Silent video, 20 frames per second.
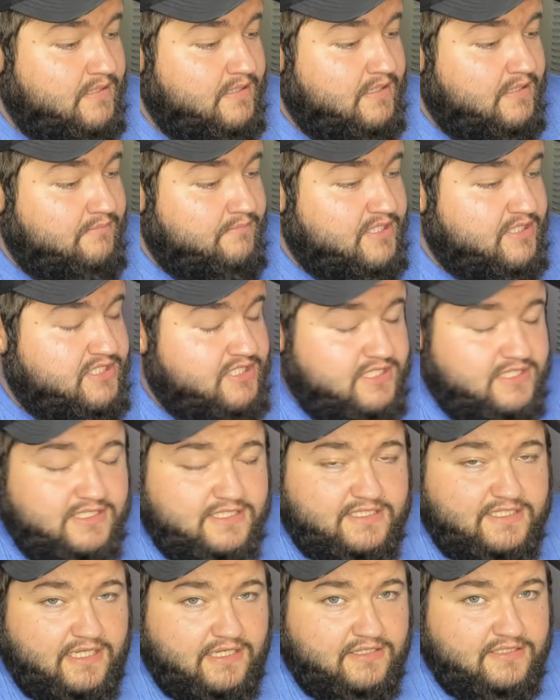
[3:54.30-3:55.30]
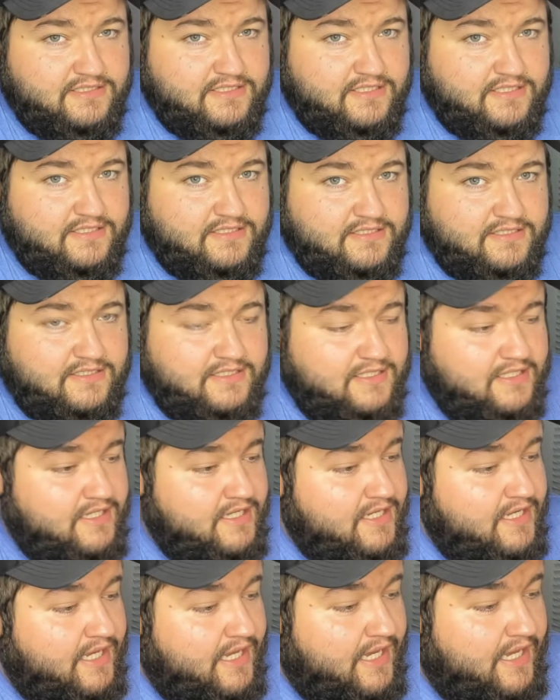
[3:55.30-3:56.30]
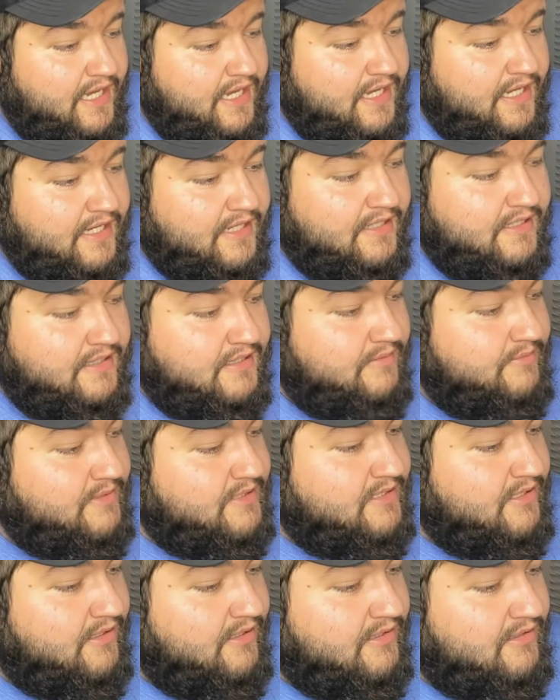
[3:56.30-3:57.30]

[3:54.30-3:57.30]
But Jesus tells us, and let me tell you a